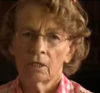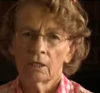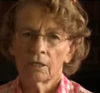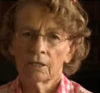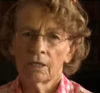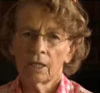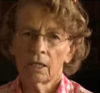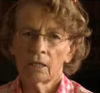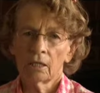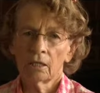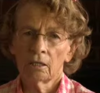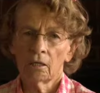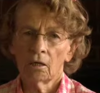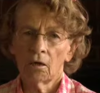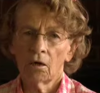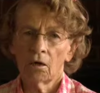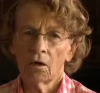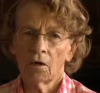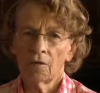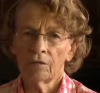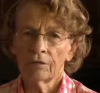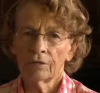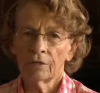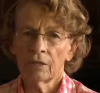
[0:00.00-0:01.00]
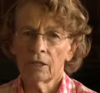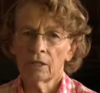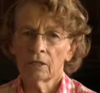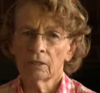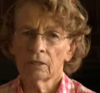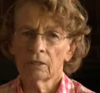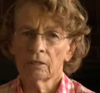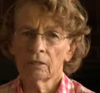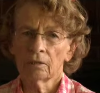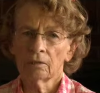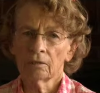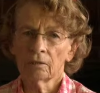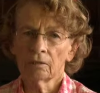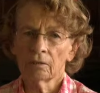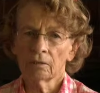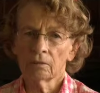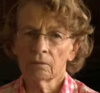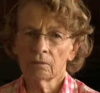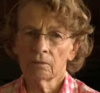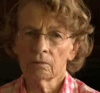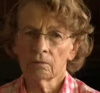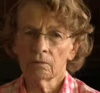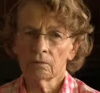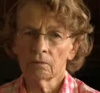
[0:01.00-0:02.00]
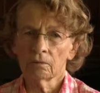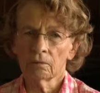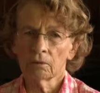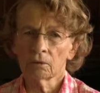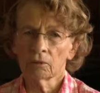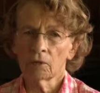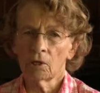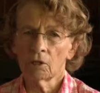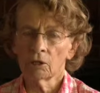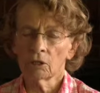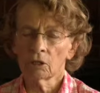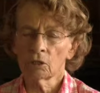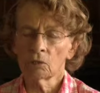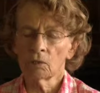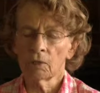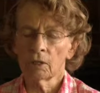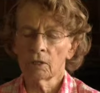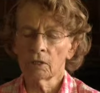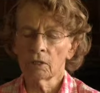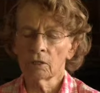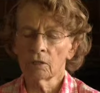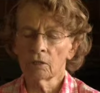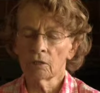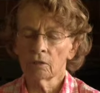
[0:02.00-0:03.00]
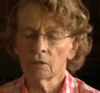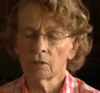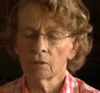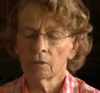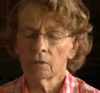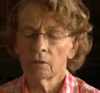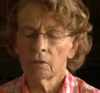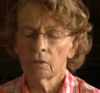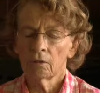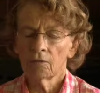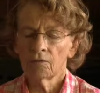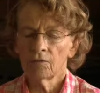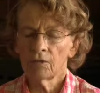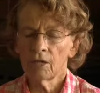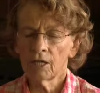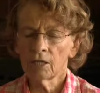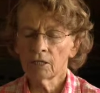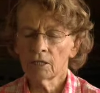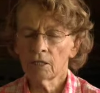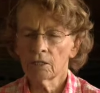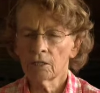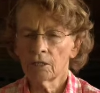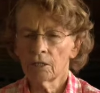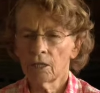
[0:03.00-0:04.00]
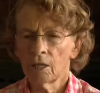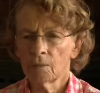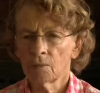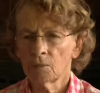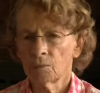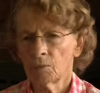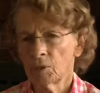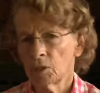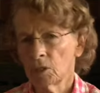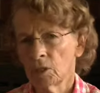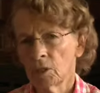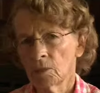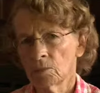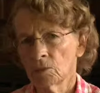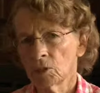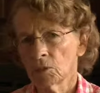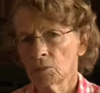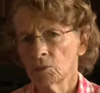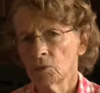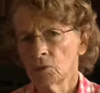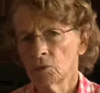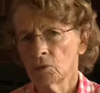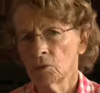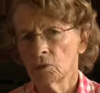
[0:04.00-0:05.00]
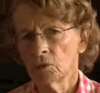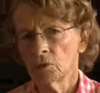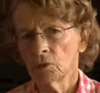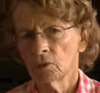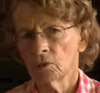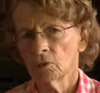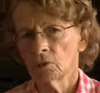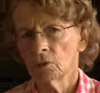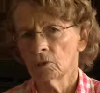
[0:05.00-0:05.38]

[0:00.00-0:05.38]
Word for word: set it off and the, consequently the face of the dam would become smooth